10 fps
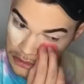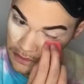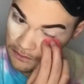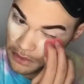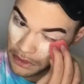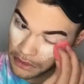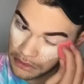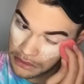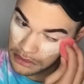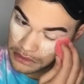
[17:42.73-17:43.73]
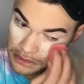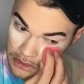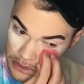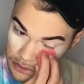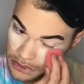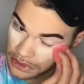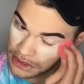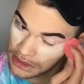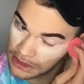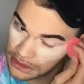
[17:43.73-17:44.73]
that fall, because we're gonna
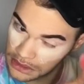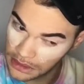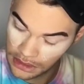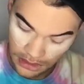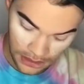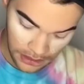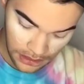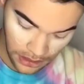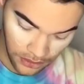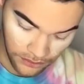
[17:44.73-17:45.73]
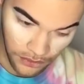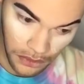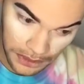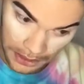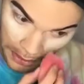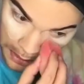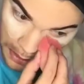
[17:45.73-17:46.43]
get colorful here.